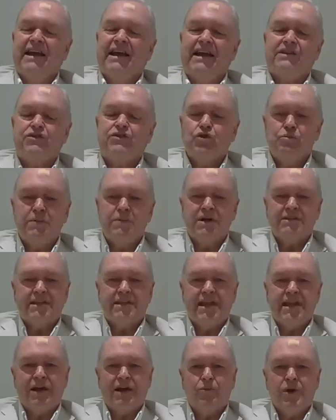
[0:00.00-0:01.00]
It's
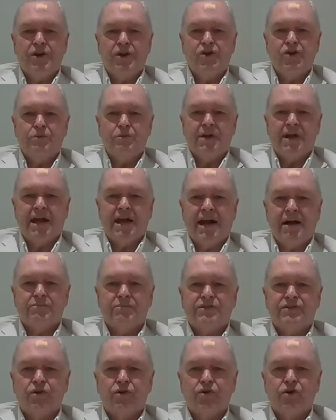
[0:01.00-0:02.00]
almost like when you
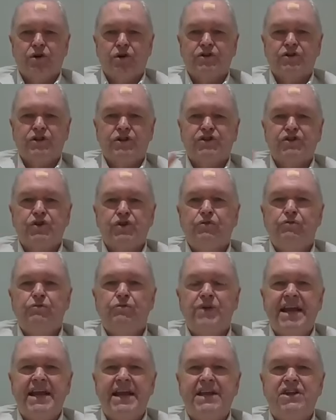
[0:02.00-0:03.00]
become soul-conscious, you
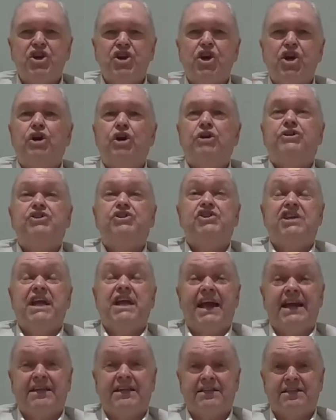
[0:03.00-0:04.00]

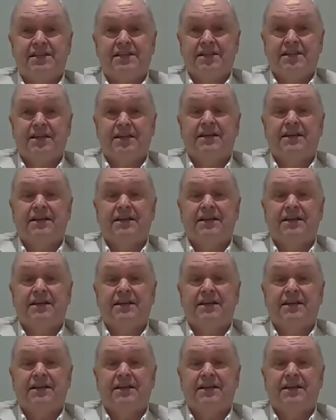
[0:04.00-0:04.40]
renegotiate